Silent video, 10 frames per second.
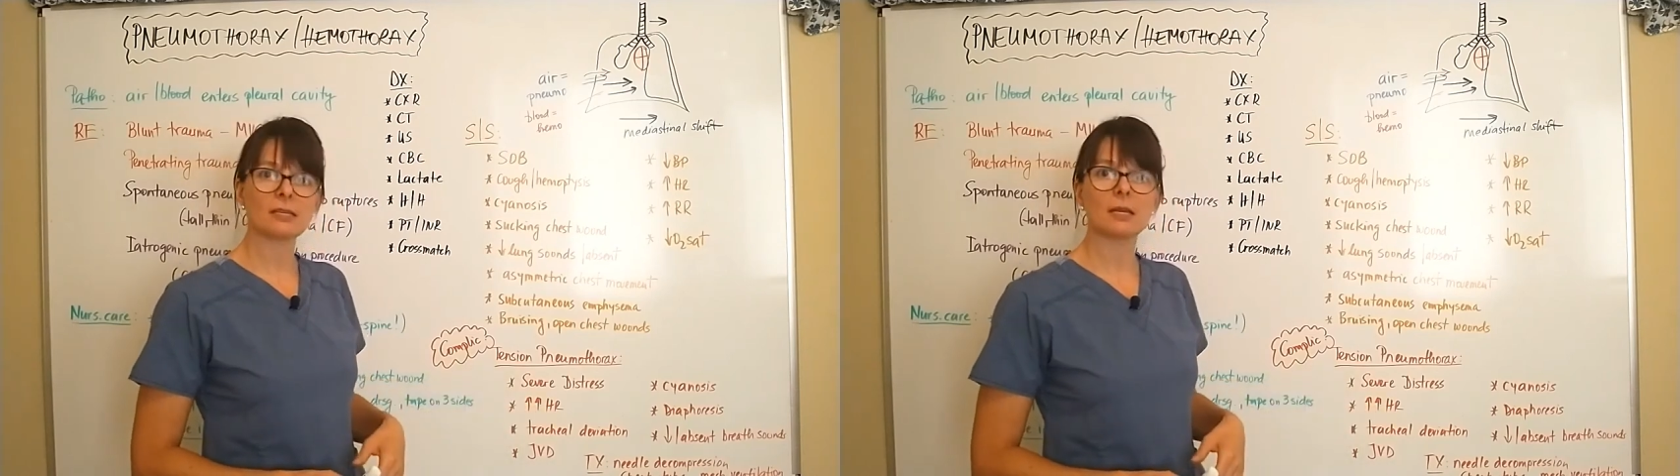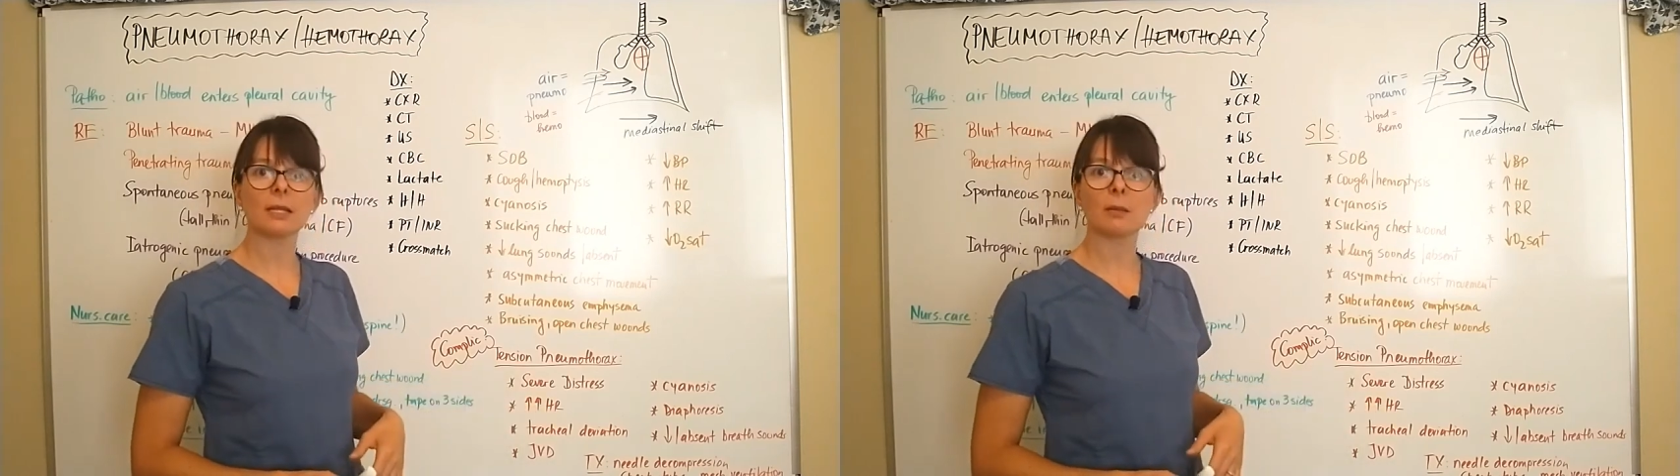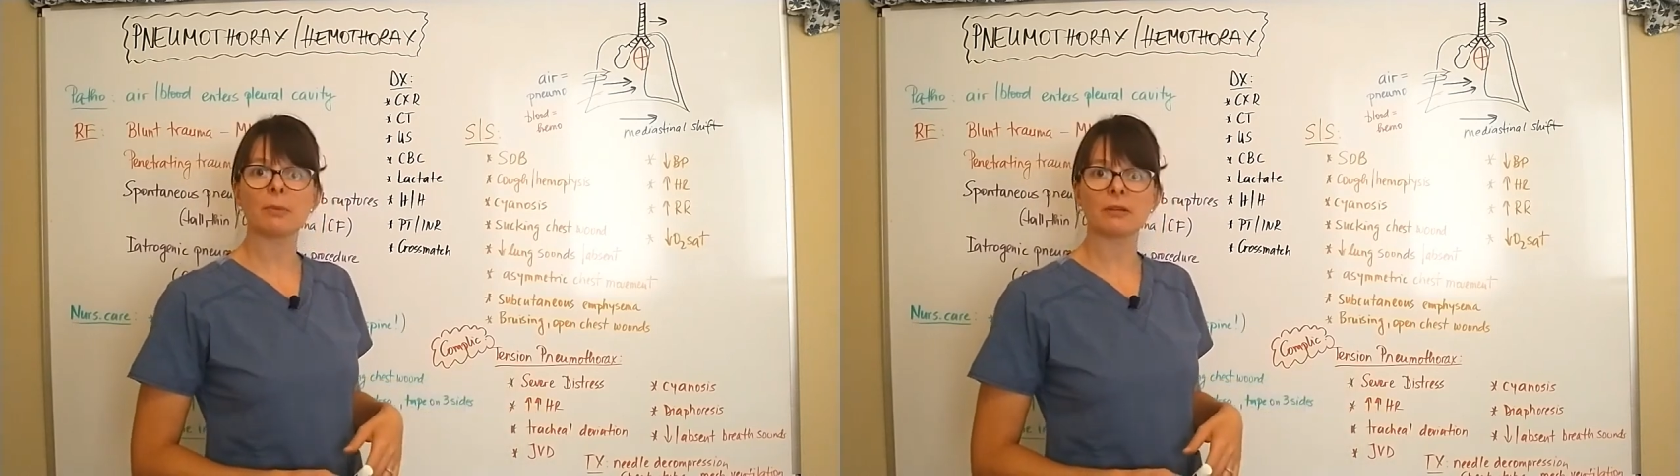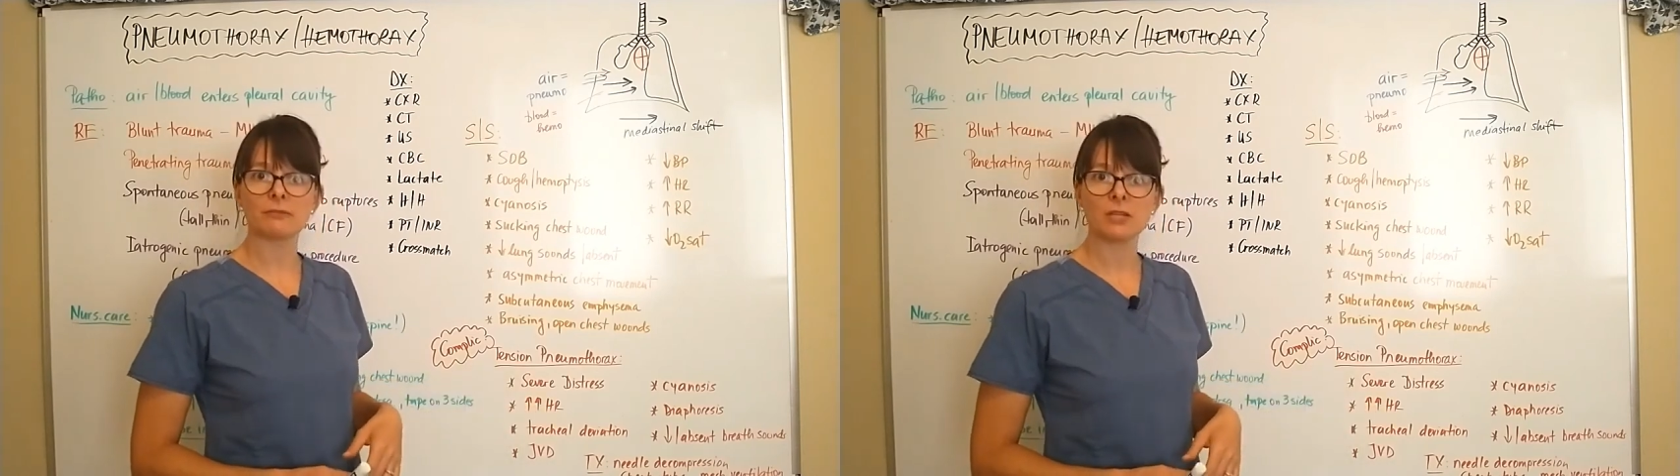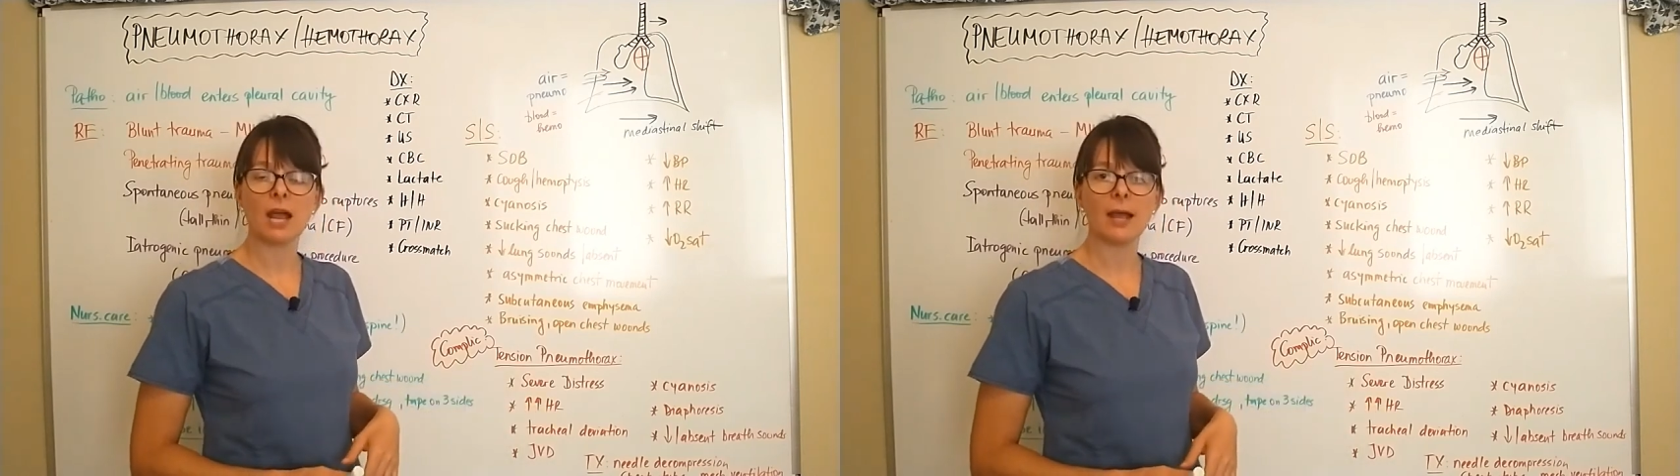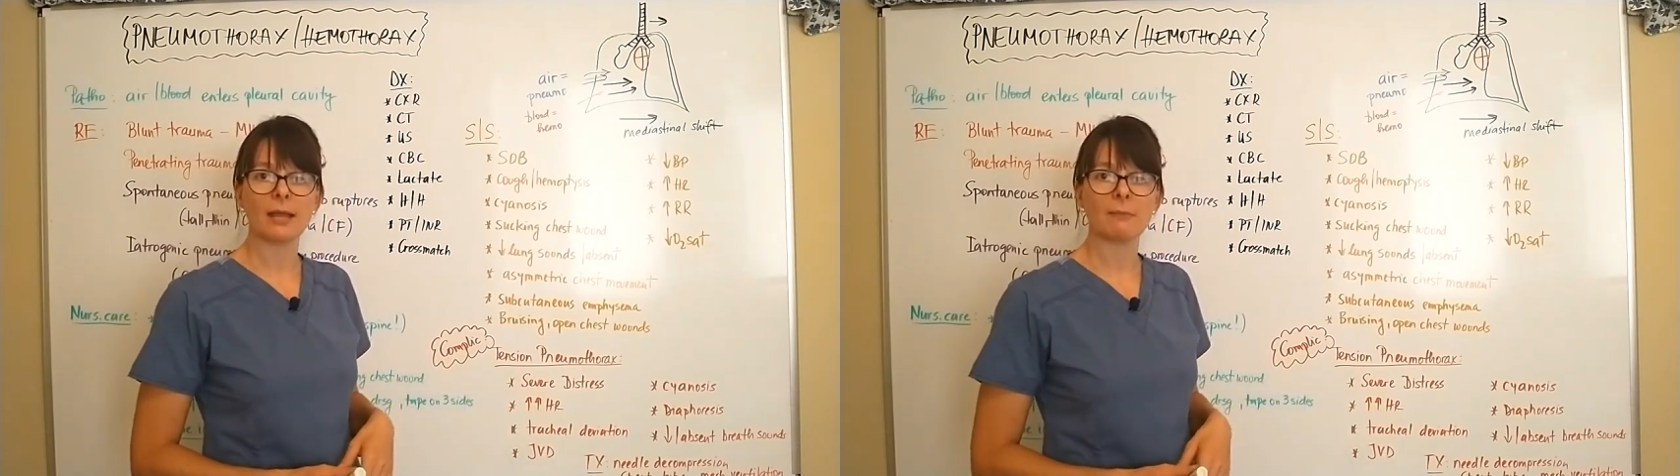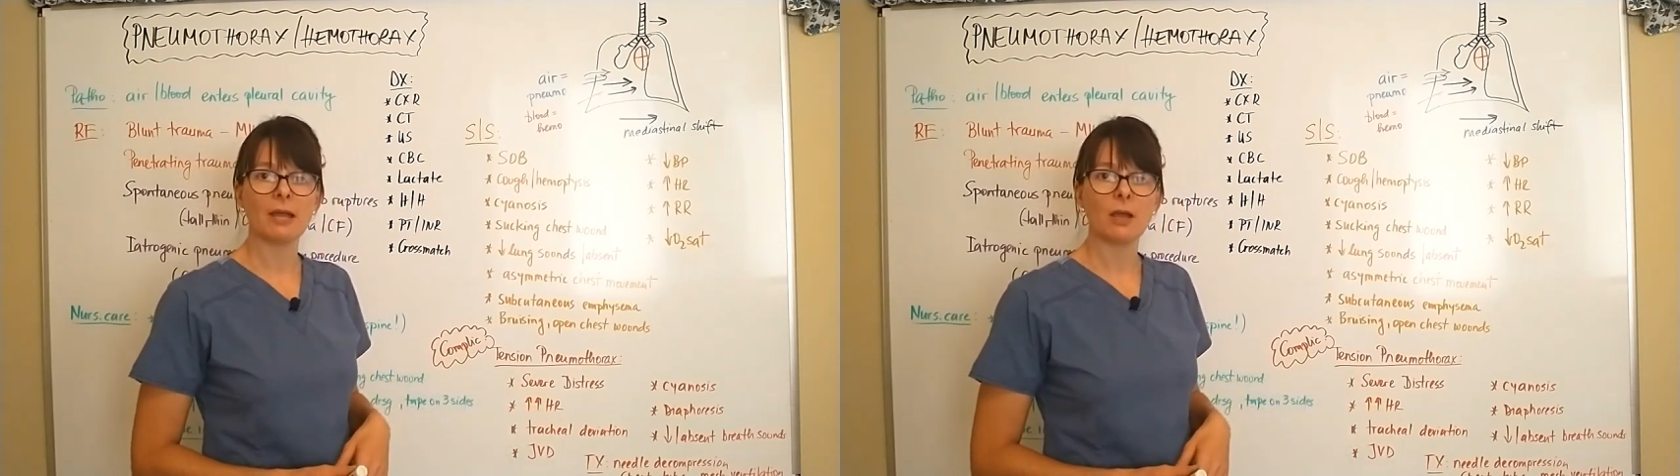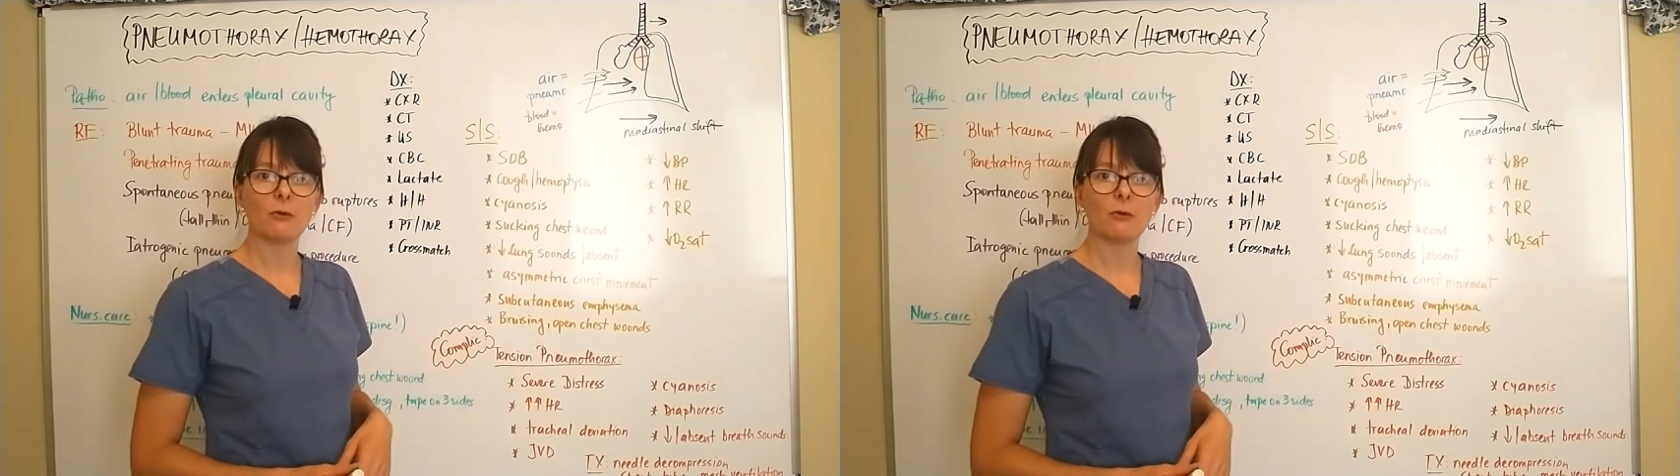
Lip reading: a little bit of time